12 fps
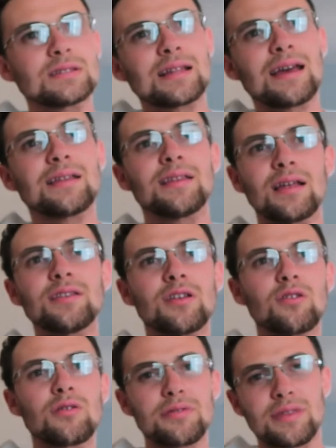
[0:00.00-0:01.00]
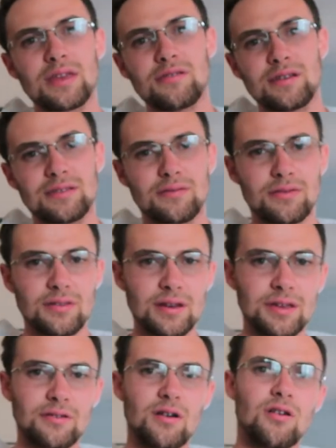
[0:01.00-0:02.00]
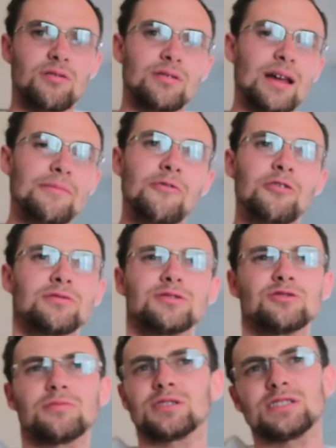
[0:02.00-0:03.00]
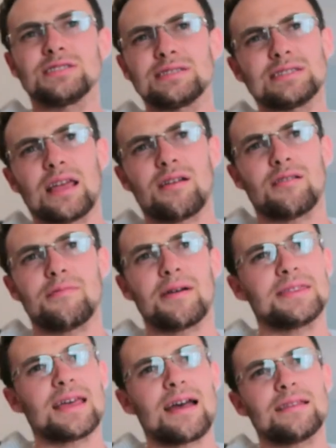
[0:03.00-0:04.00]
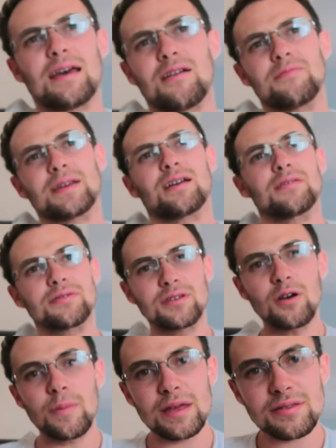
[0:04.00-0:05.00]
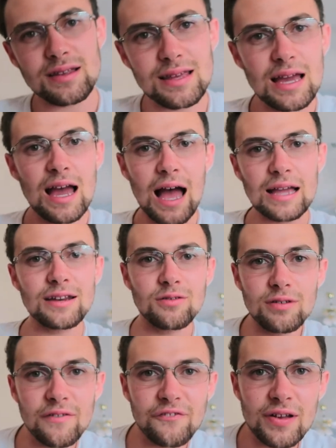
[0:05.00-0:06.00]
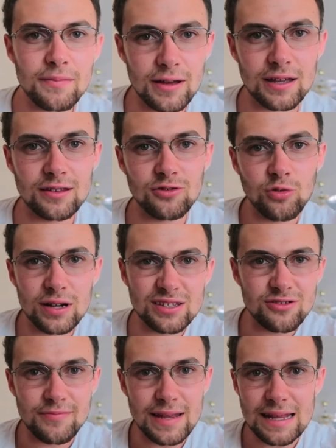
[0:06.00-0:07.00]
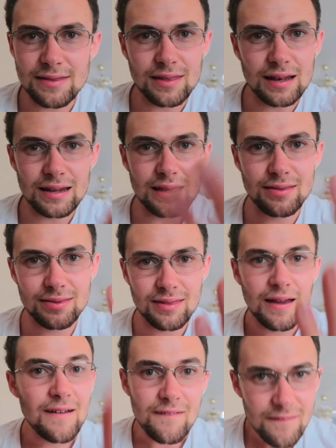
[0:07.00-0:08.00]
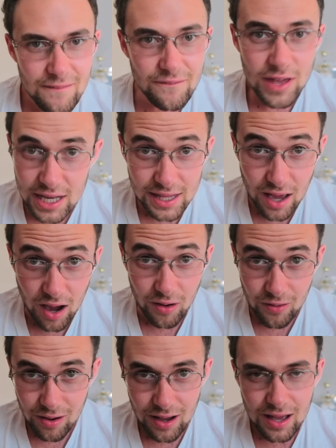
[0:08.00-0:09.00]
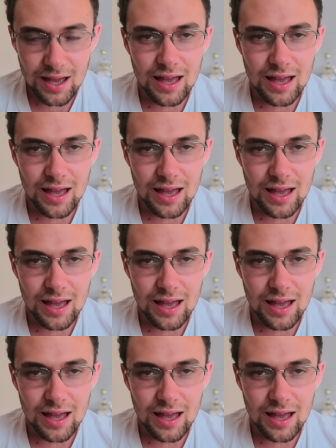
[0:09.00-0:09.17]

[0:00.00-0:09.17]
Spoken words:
the laws there, you need to study your own. I won't go too much in detail about that now, because, you know, basically I can only film like 22 minutes on this video